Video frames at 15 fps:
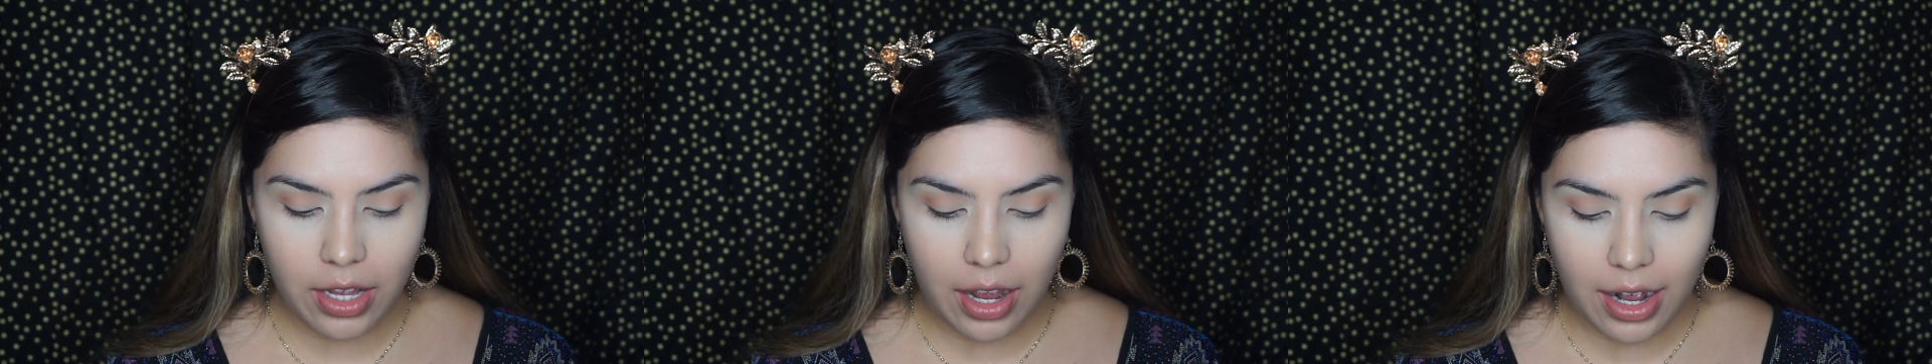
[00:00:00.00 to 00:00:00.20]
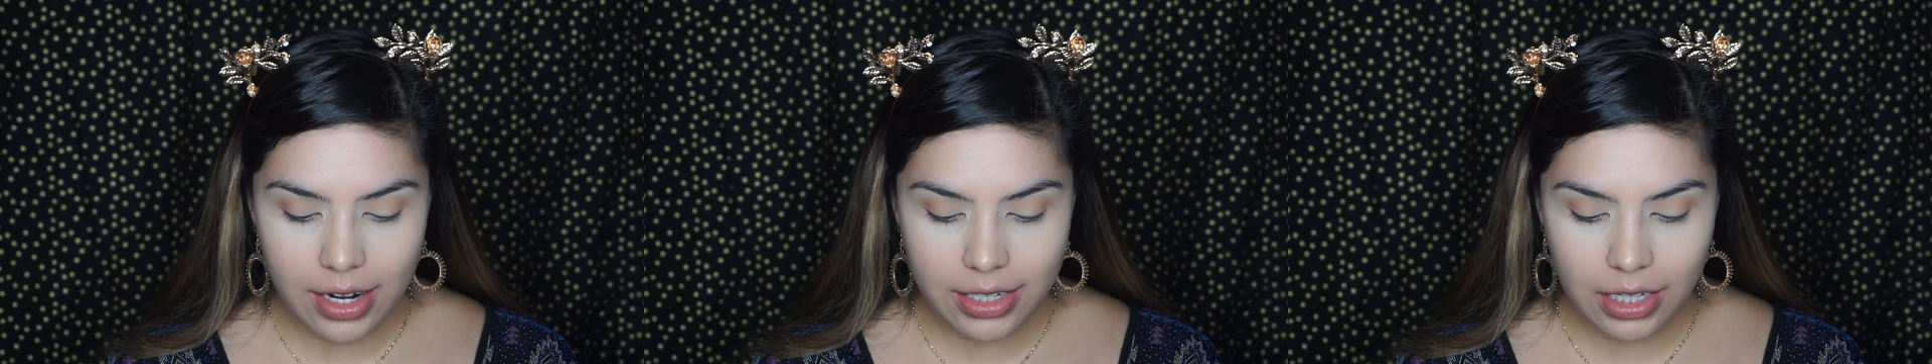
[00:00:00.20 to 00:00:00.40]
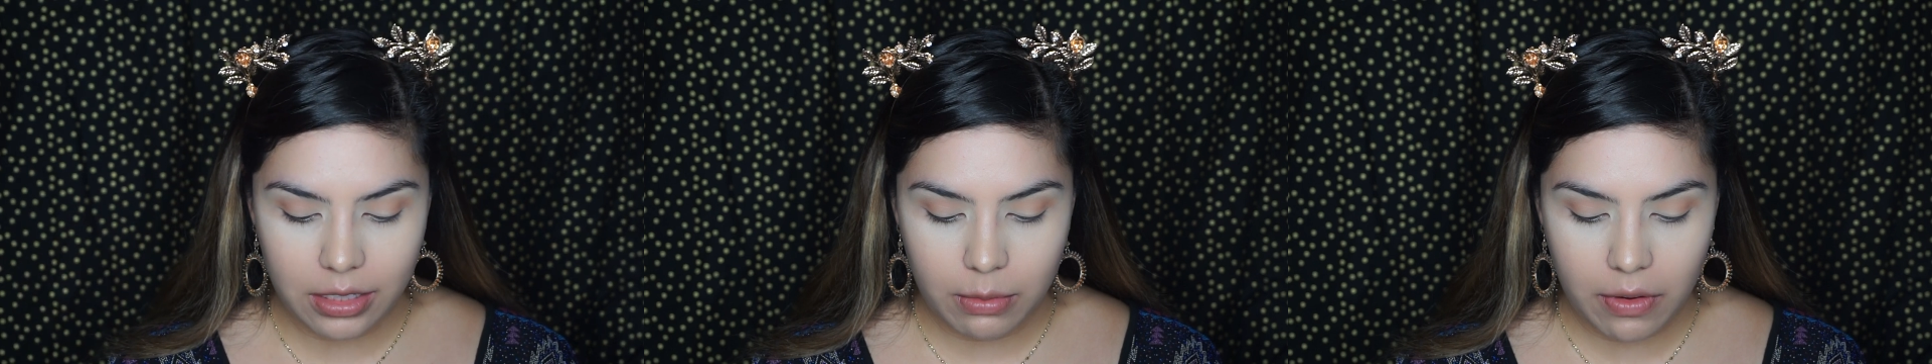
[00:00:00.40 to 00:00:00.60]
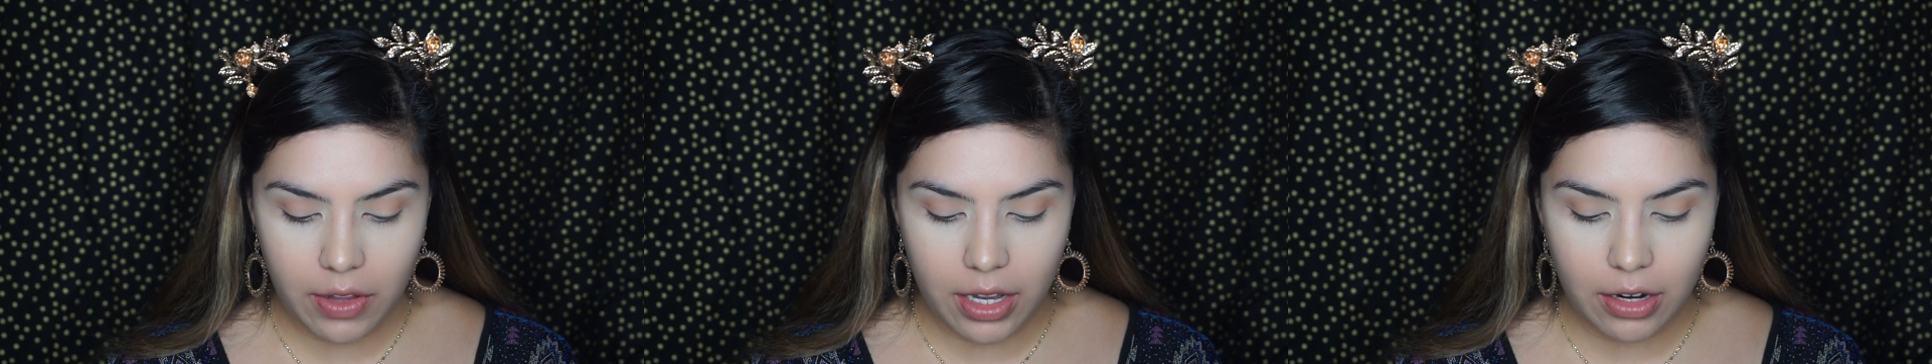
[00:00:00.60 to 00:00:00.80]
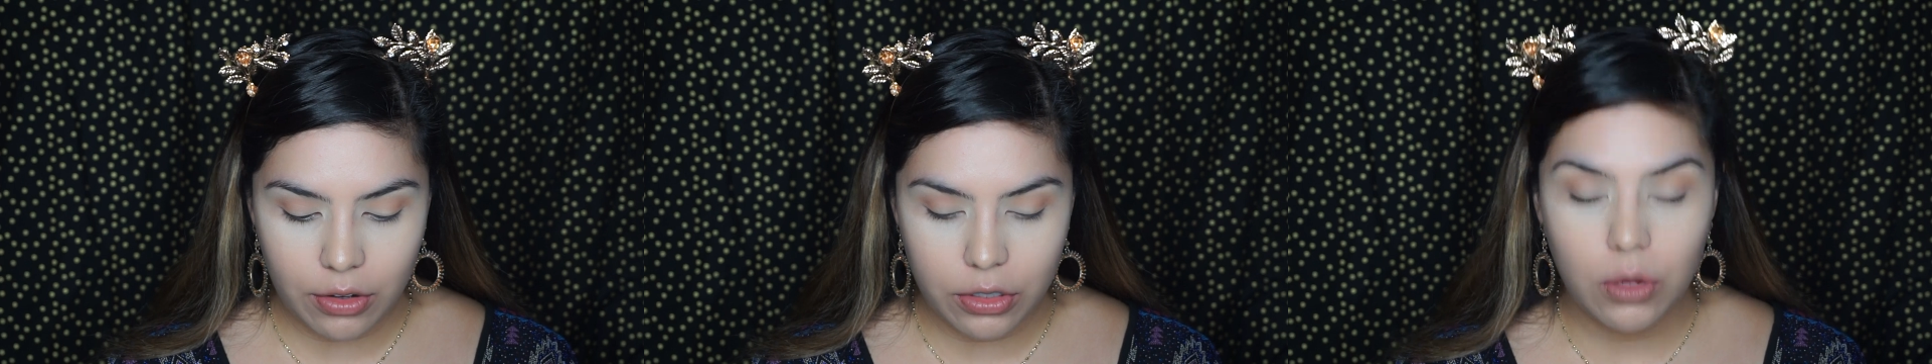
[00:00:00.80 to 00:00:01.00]
the Anastasia
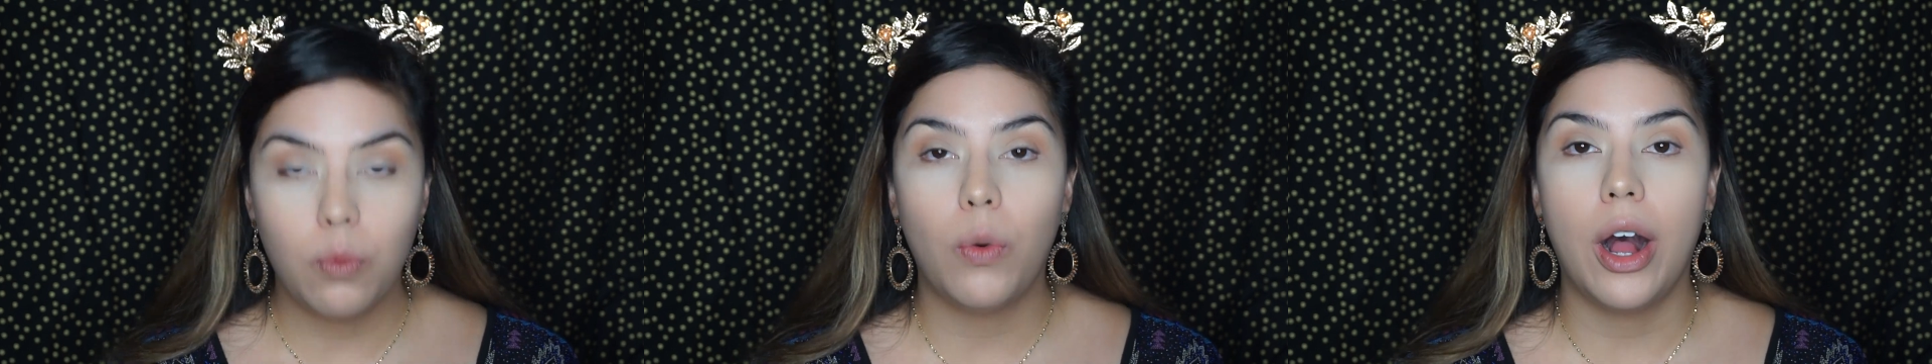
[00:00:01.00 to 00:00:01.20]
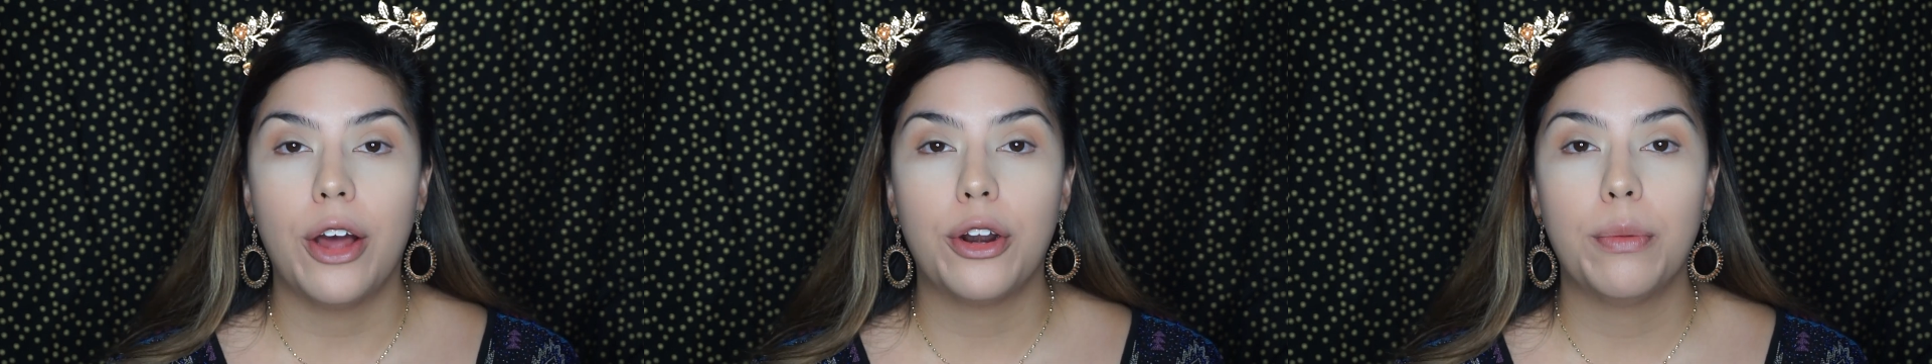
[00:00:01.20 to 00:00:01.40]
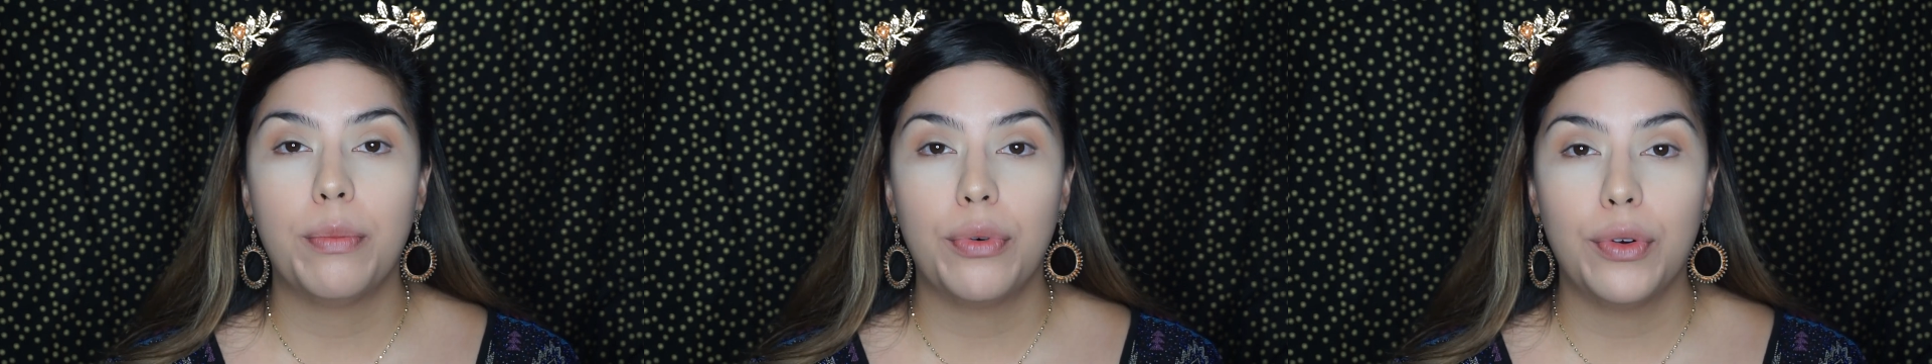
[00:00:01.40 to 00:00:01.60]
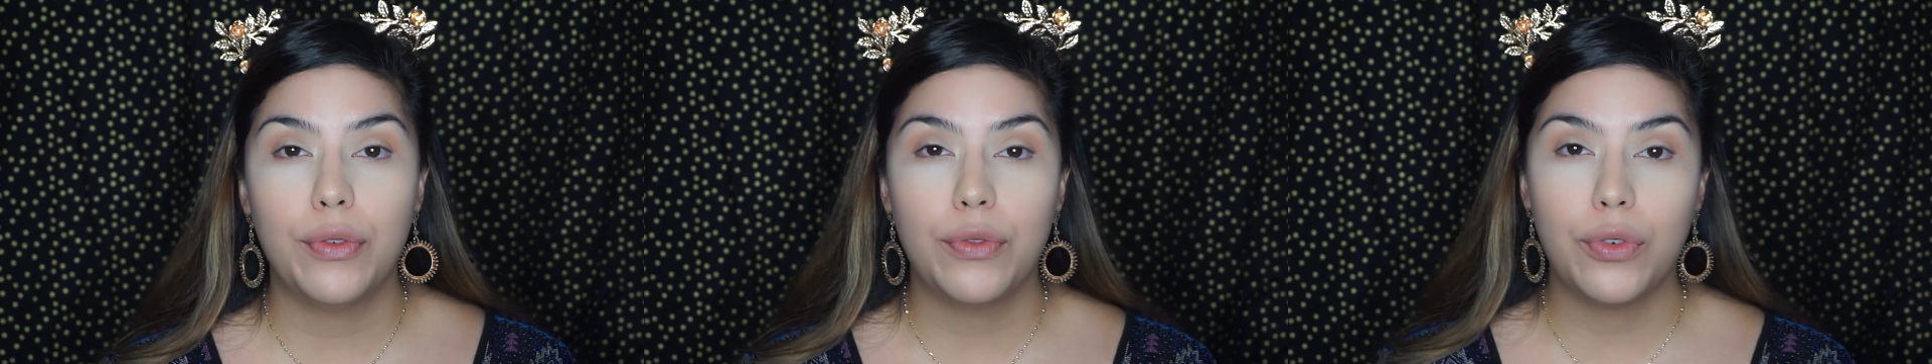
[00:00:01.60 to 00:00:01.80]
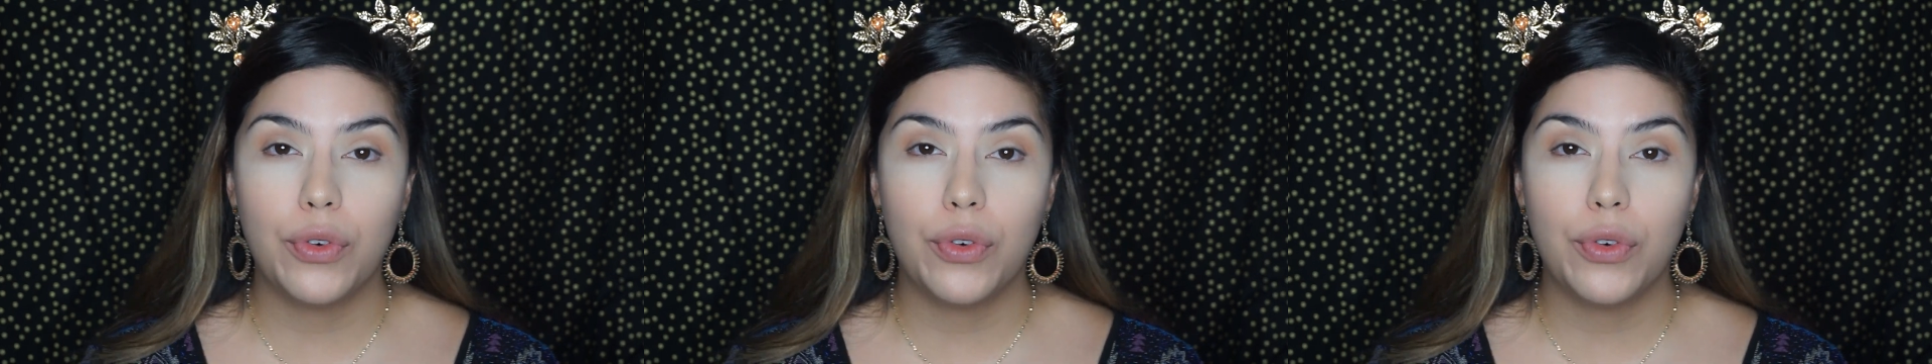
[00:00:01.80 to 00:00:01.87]
Beverly Hills Waterproof